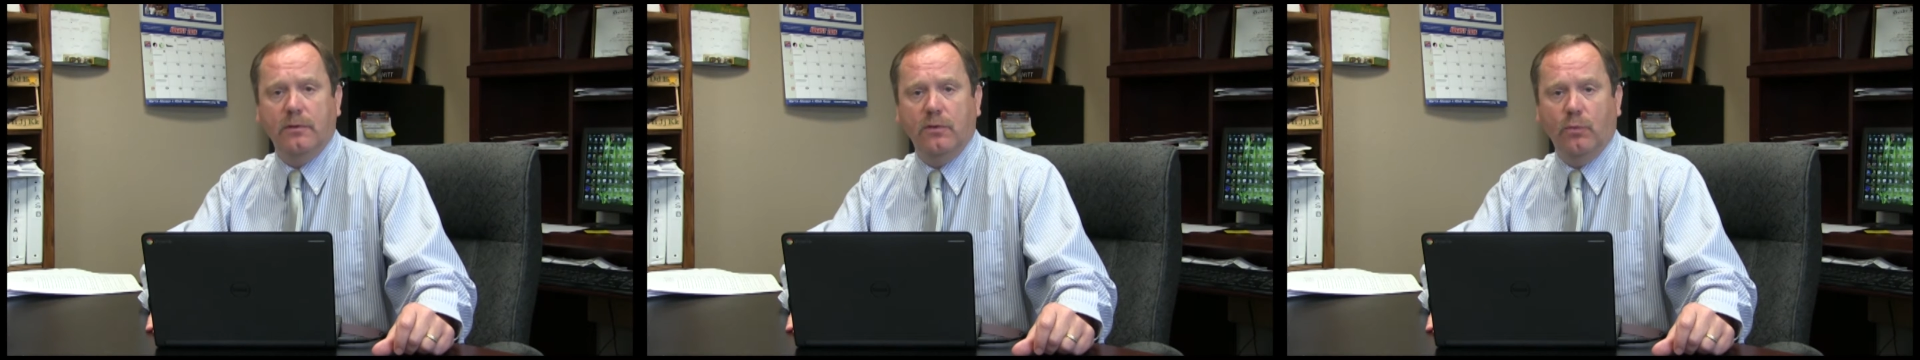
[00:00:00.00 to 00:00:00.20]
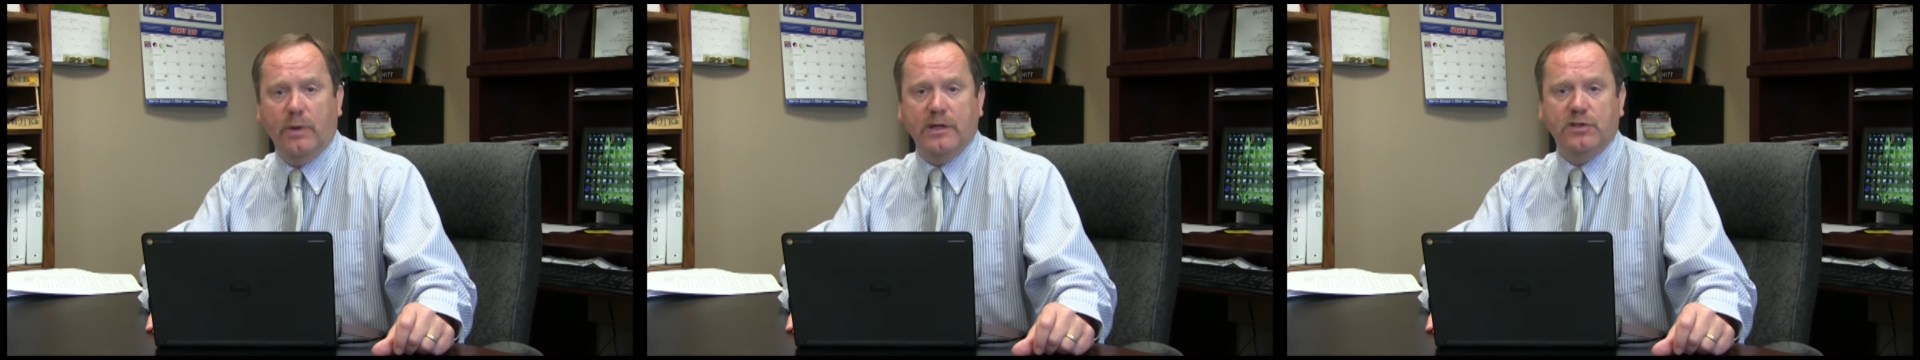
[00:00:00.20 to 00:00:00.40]

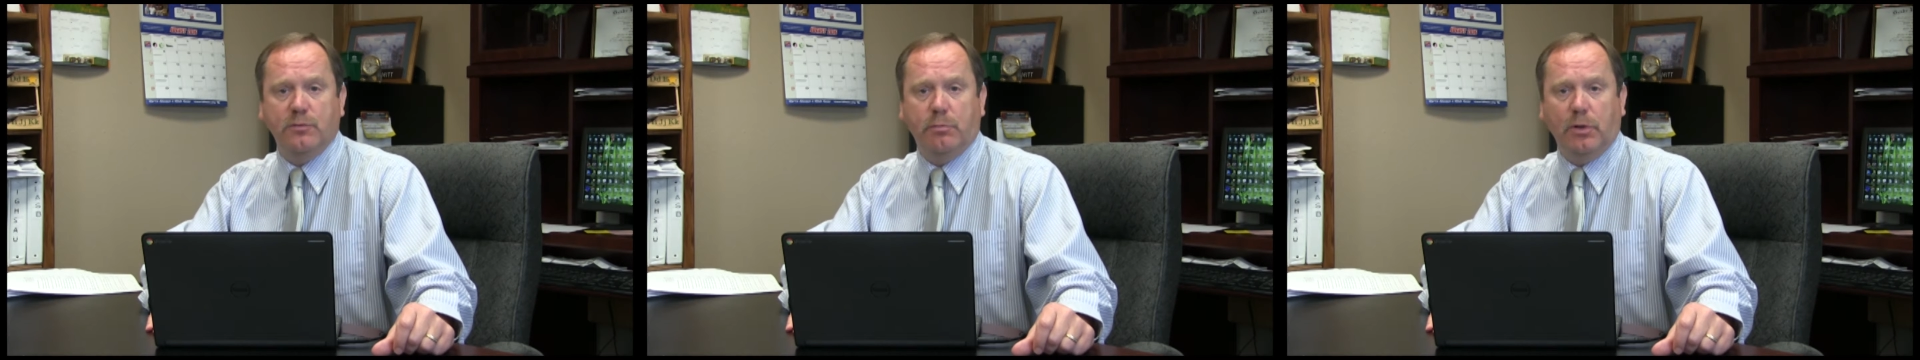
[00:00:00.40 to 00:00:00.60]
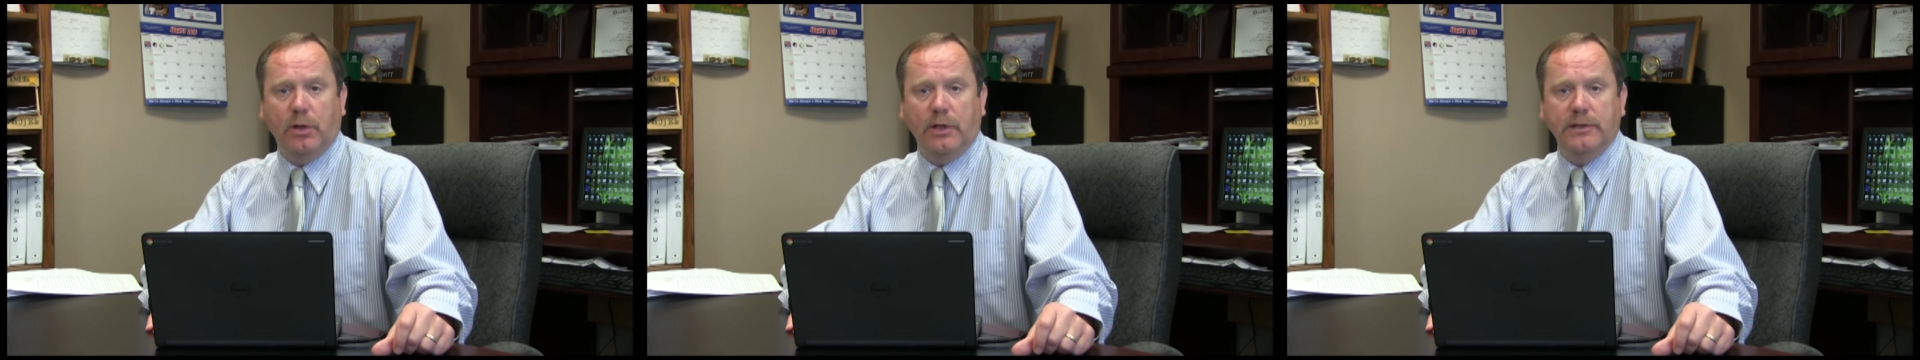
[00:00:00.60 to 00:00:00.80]
the
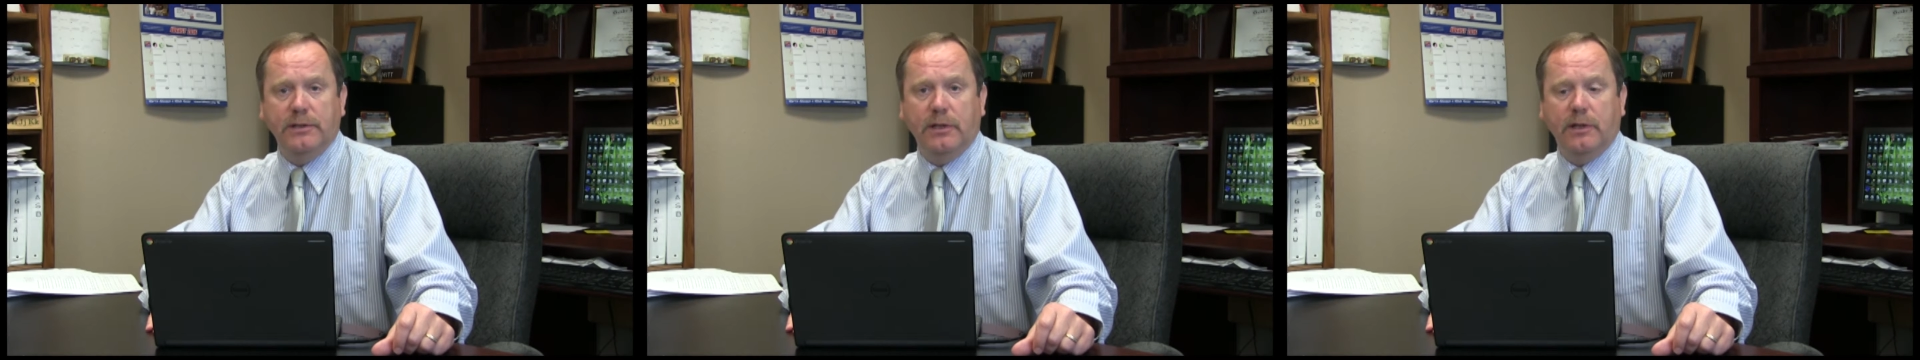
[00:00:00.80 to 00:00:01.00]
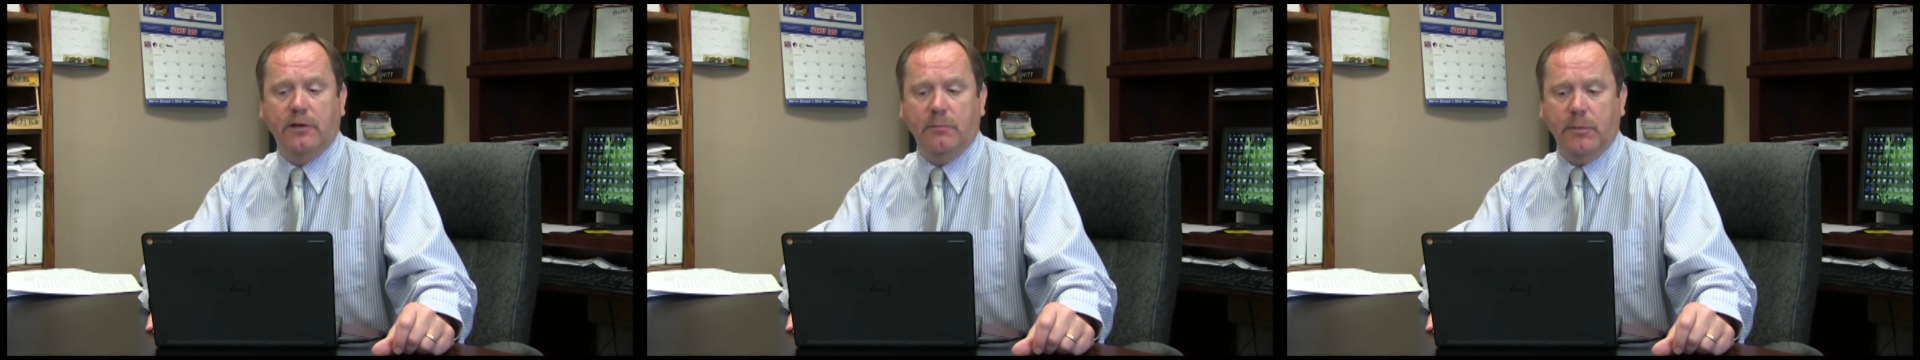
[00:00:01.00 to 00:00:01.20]
West
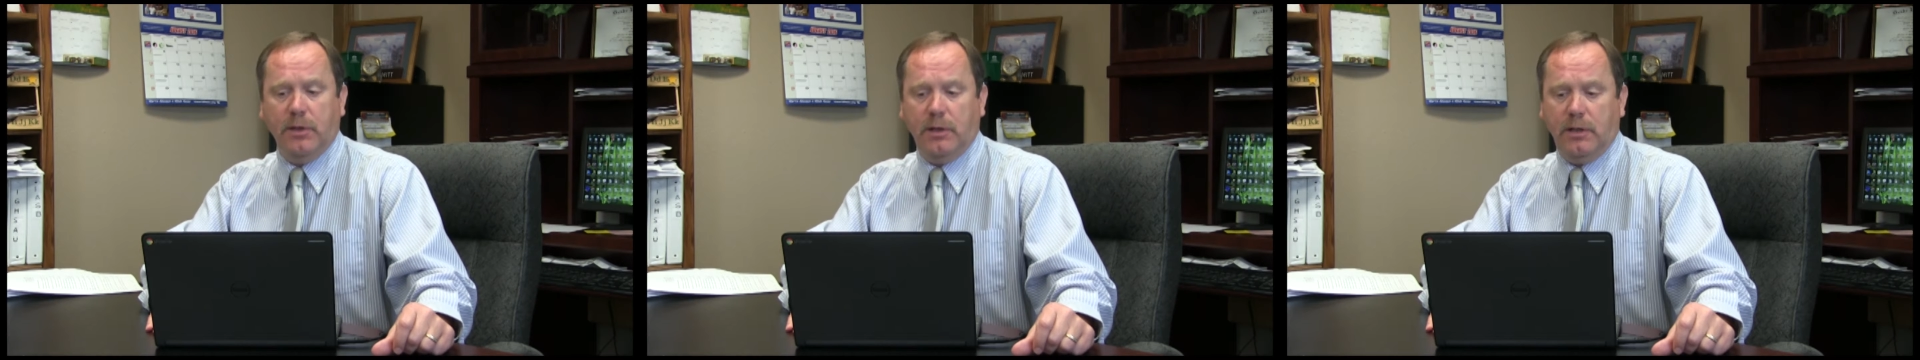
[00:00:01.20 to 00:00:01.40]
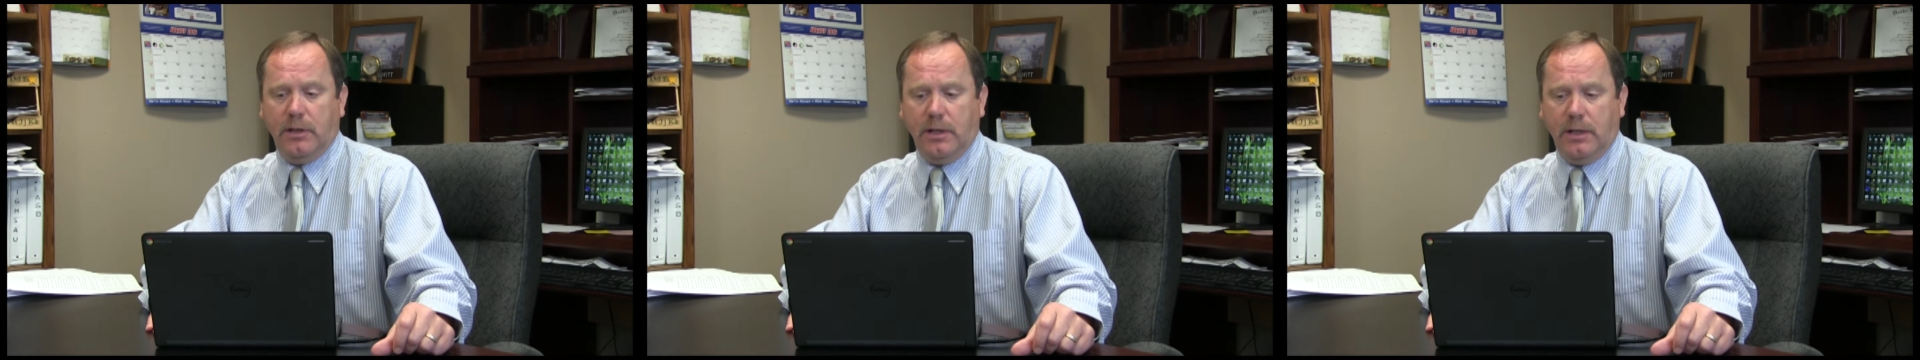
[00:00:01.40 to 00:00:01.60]
Burlington
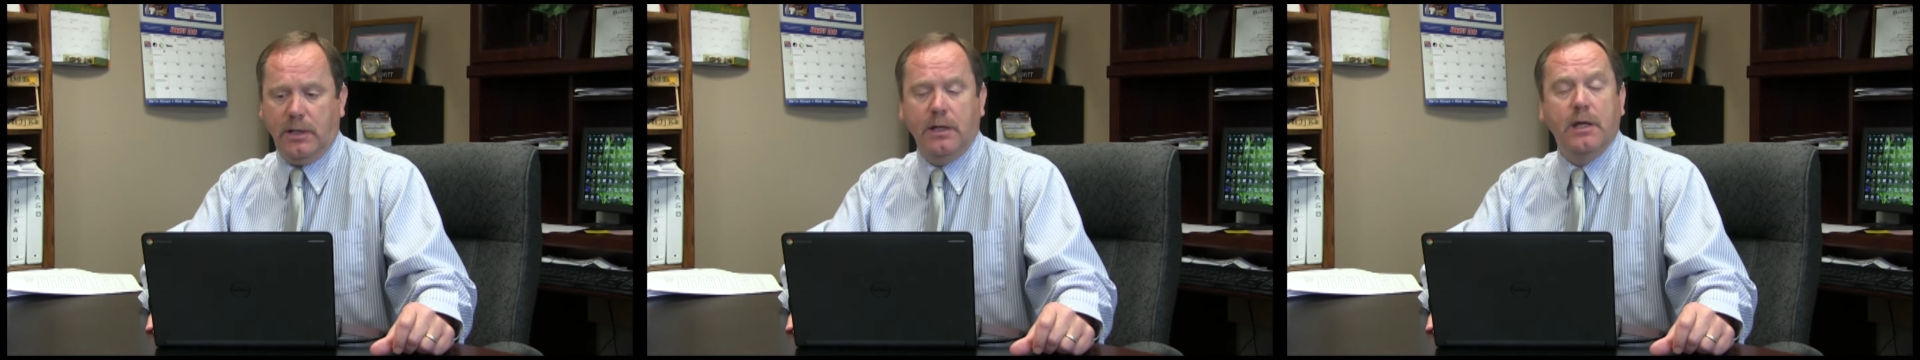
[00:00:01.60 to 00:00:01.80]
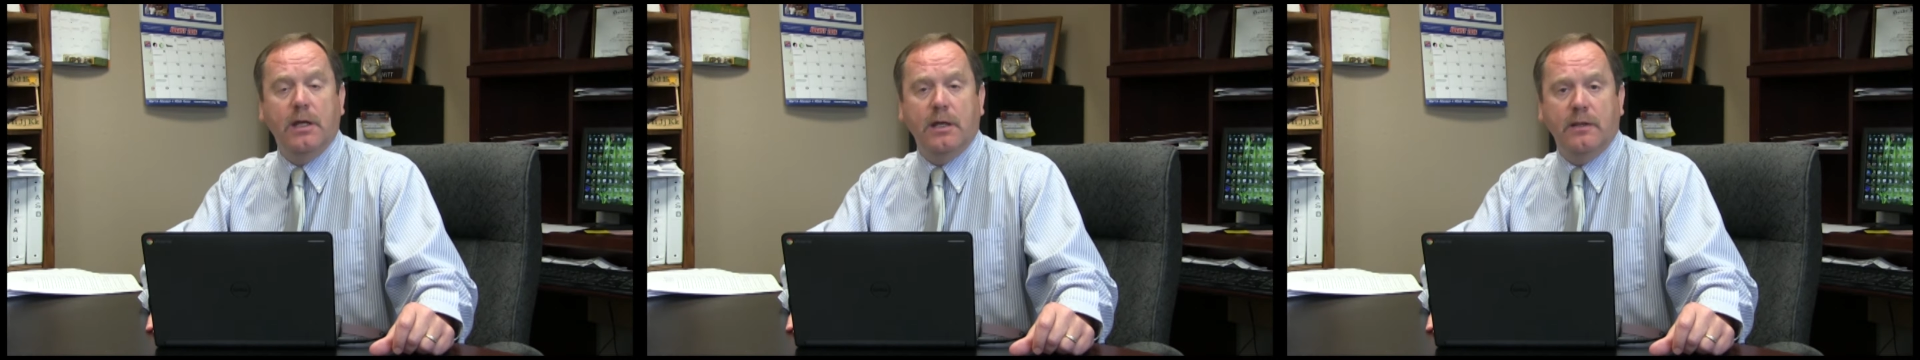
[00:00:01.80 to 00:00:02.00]

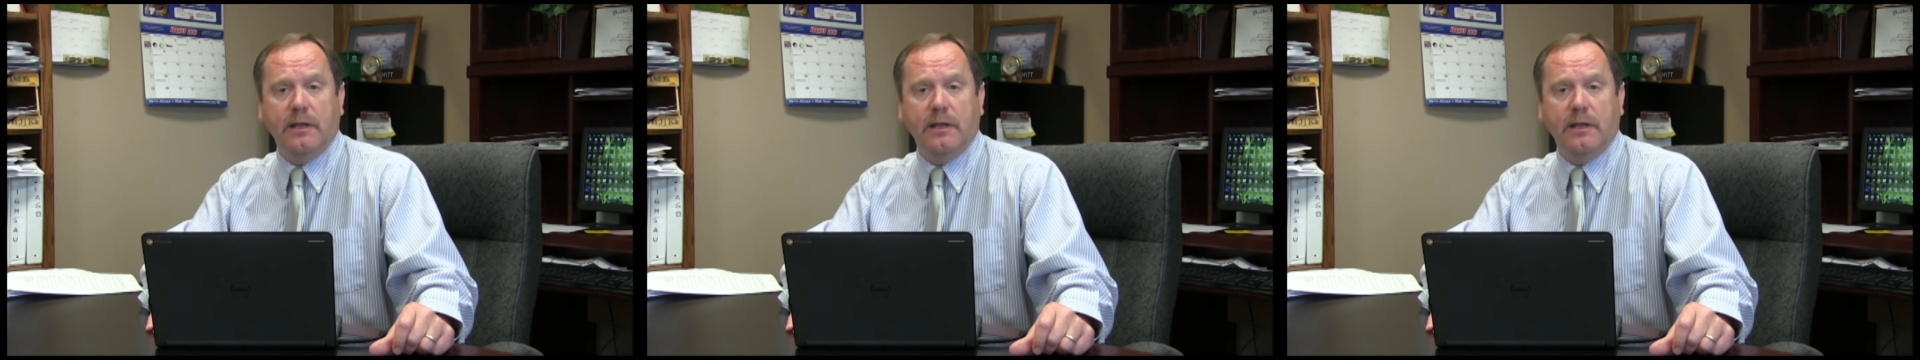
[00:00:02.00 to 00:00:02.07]
community,